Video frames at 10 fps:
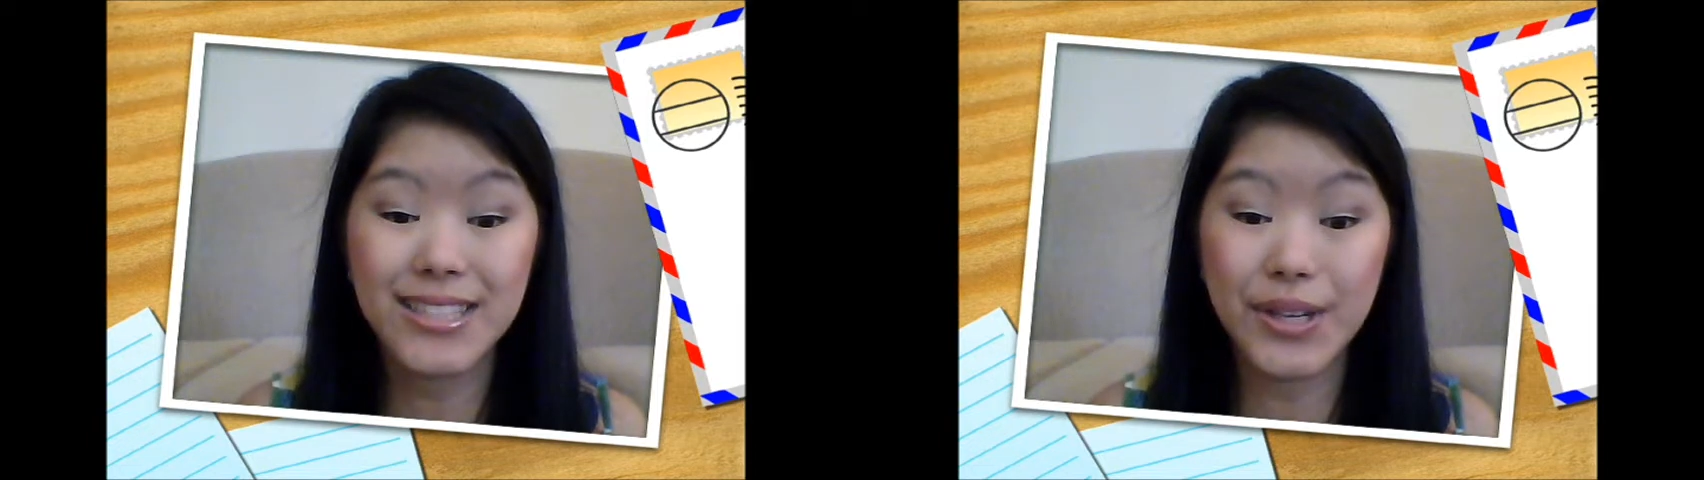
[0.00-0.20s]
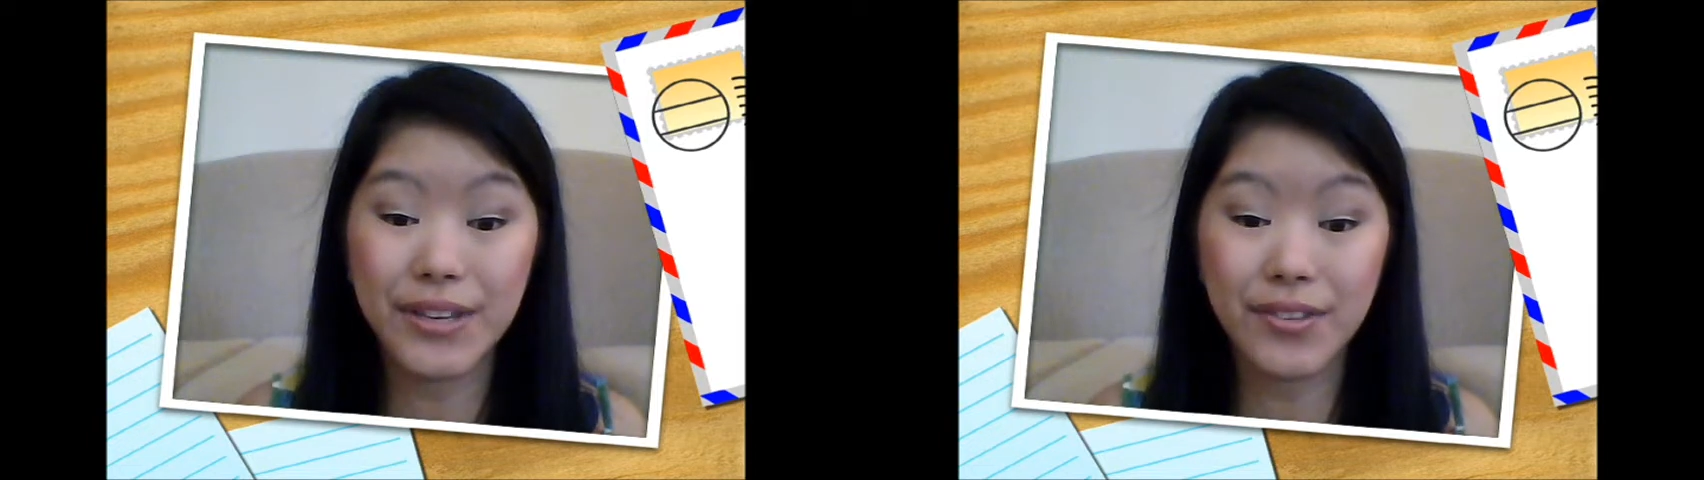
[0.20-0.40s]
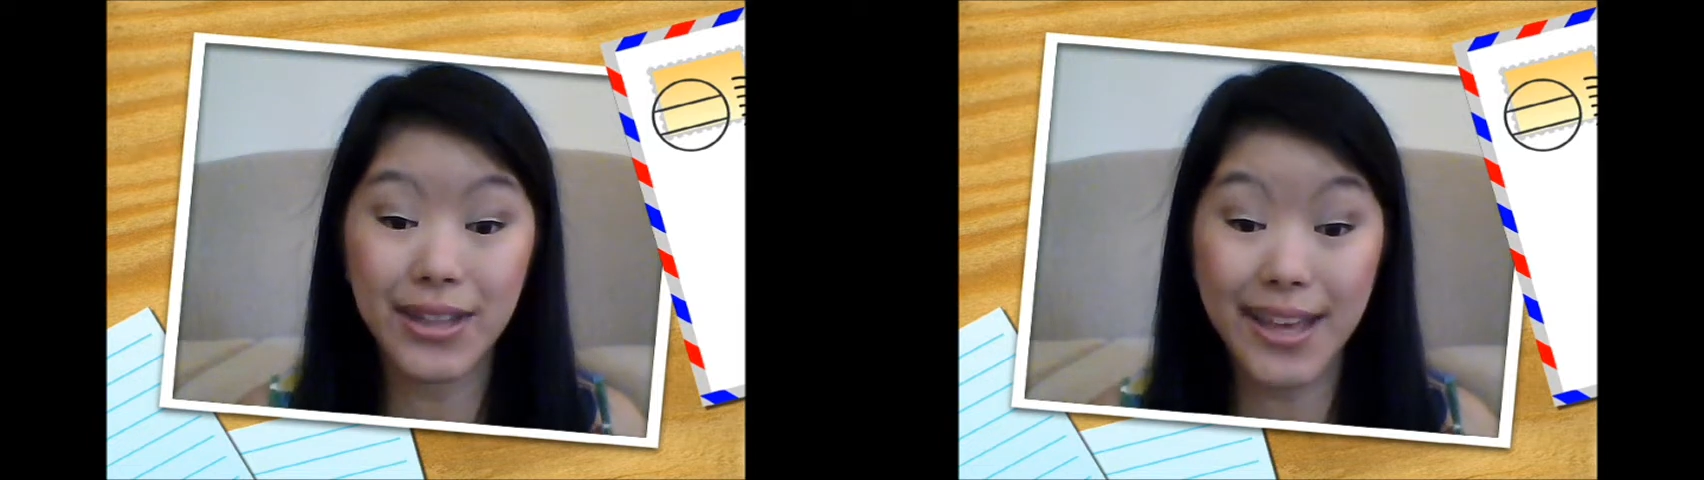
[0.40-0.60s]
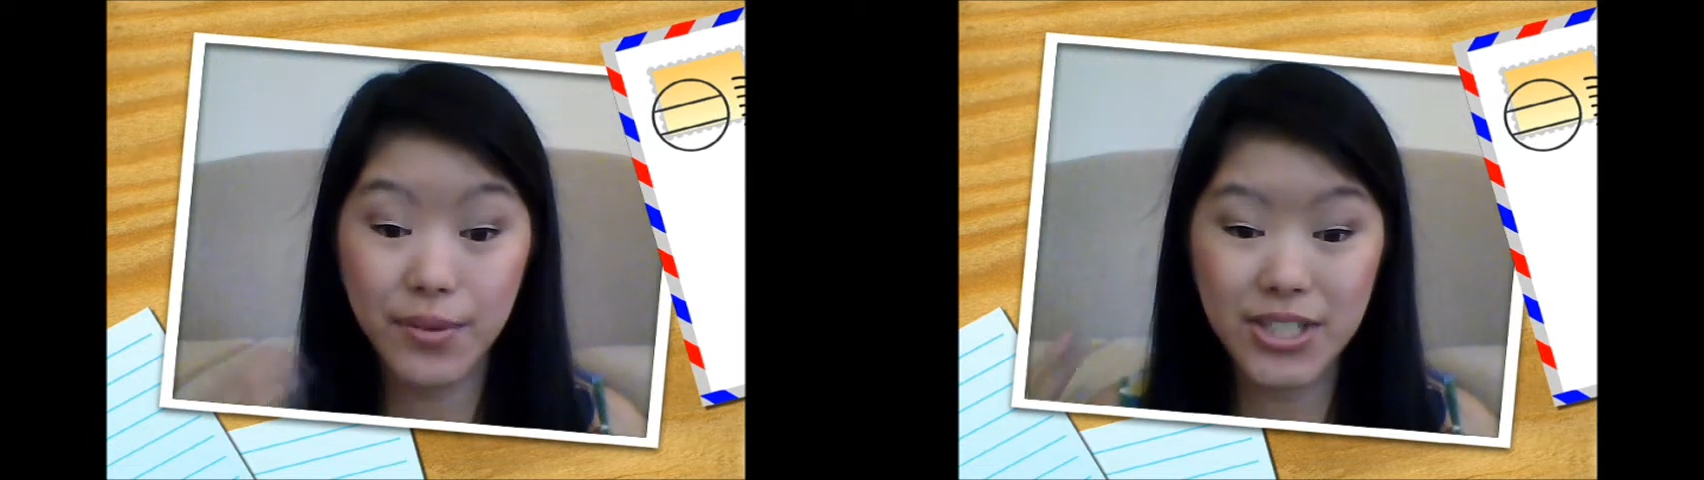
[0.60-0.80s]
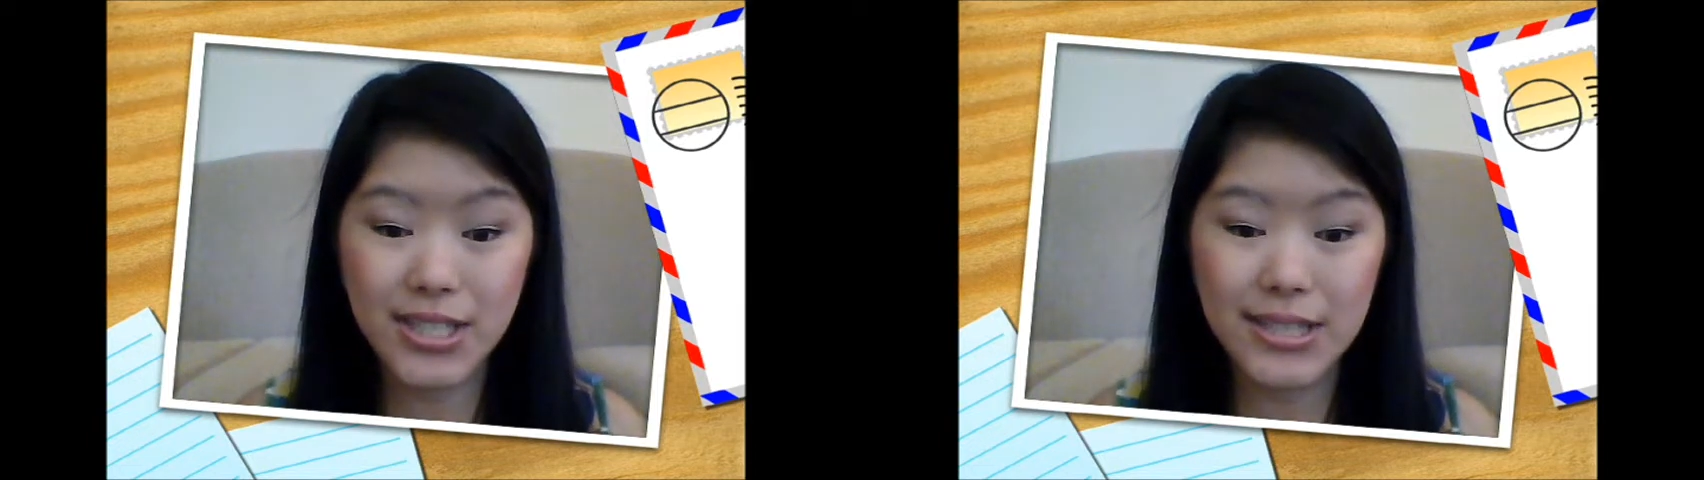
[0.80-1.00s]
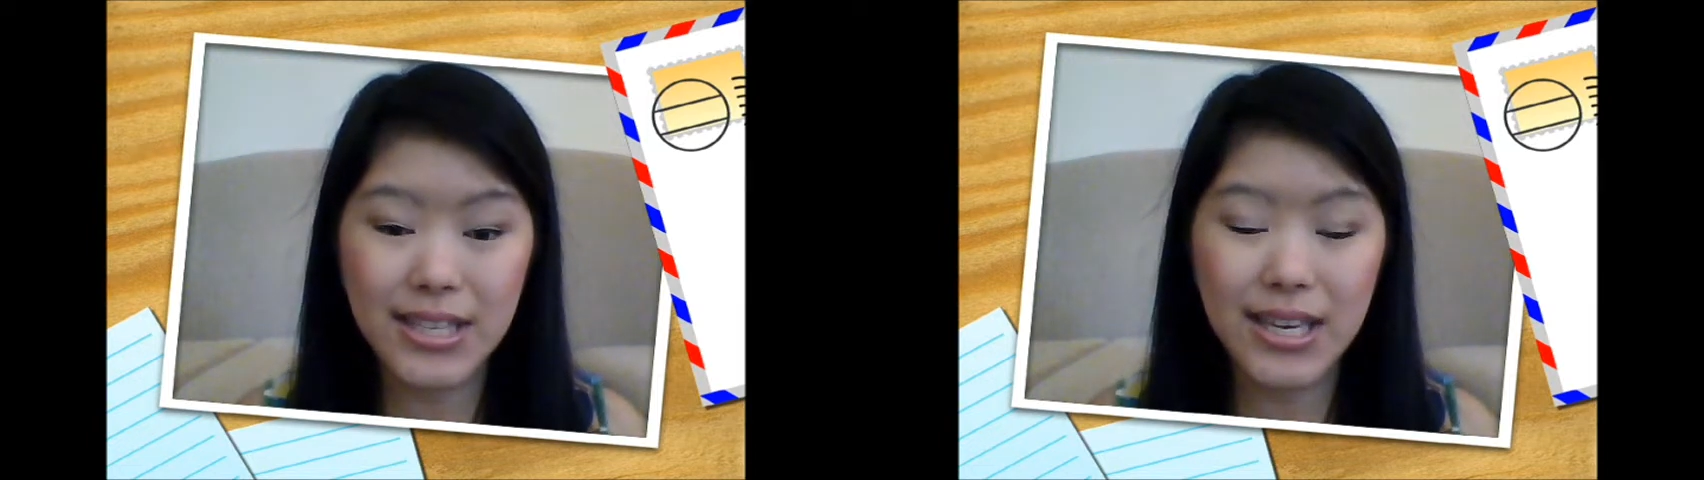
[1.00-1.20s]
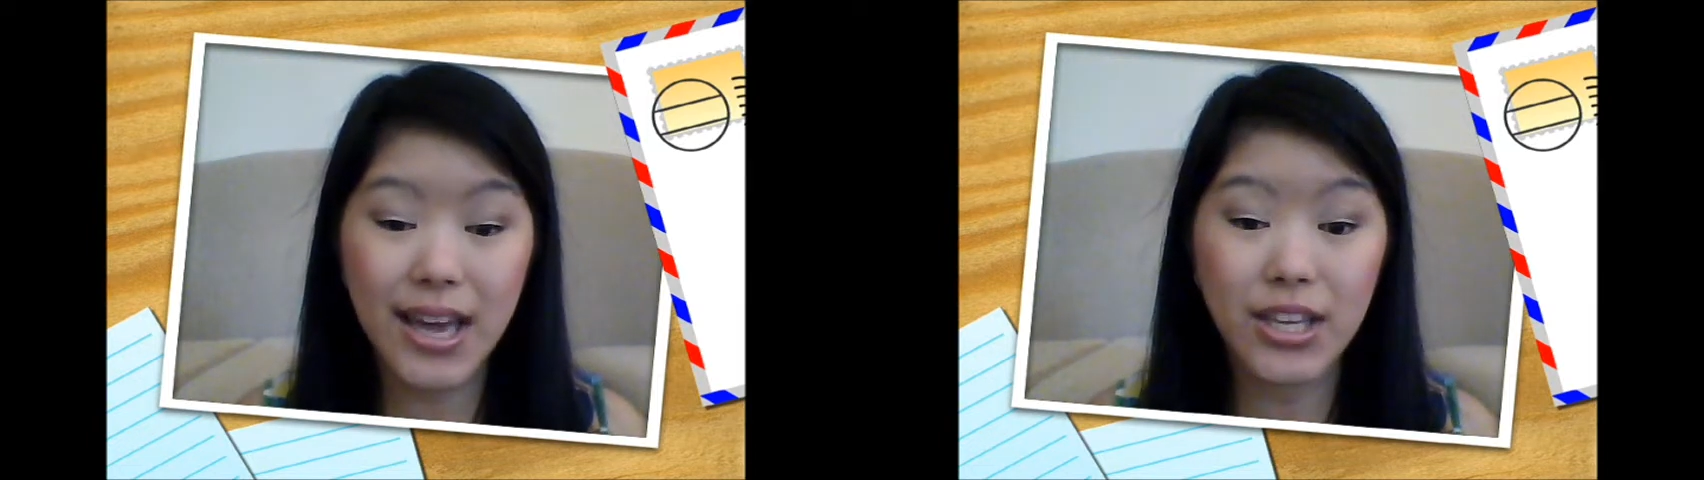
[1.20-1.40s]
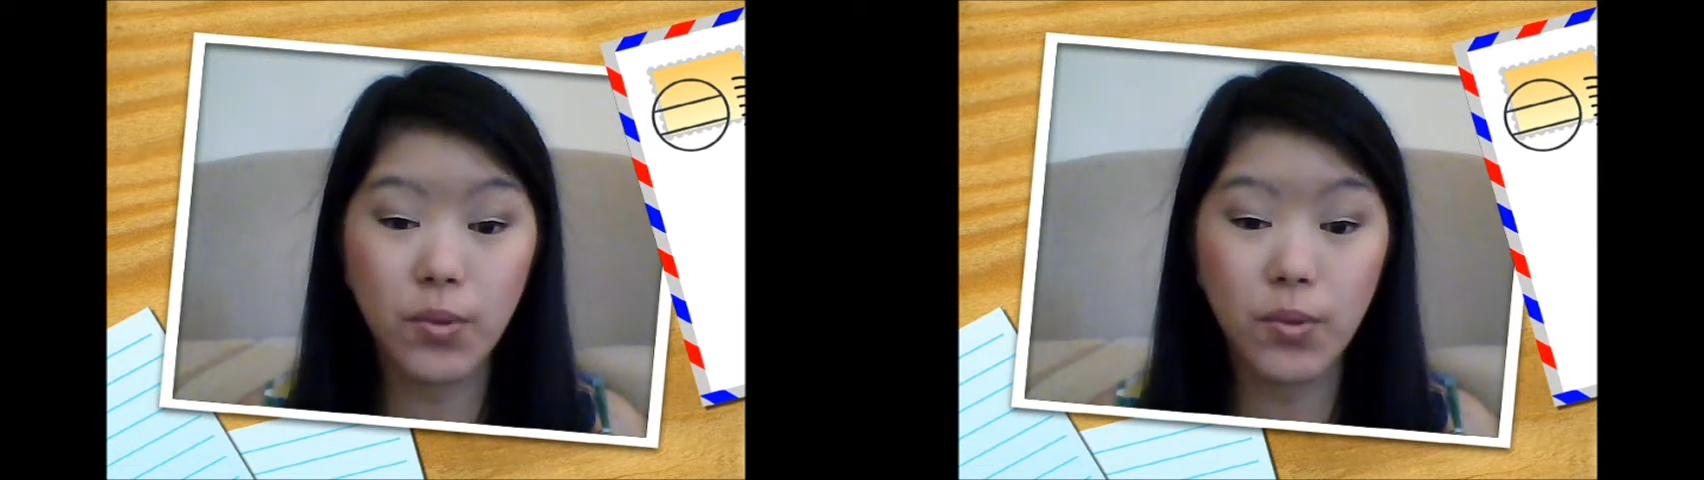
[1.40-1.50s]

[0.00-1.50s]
So if you like what you see and